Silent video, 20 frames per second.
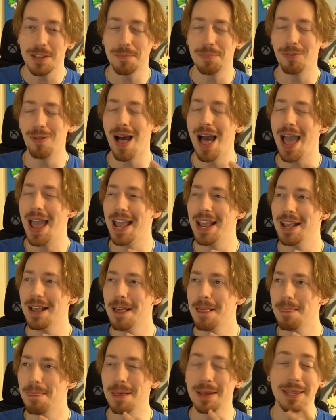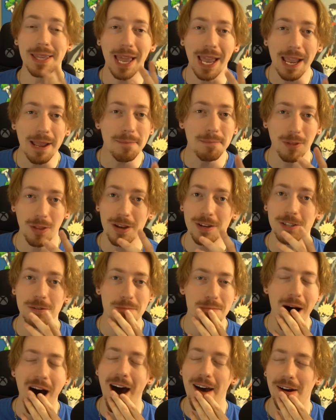to play. The game looks
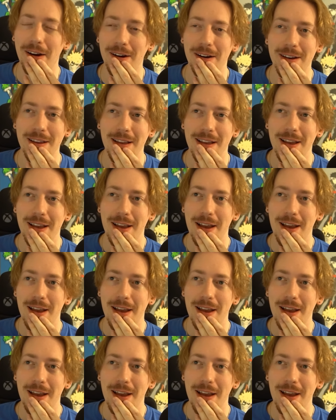modern.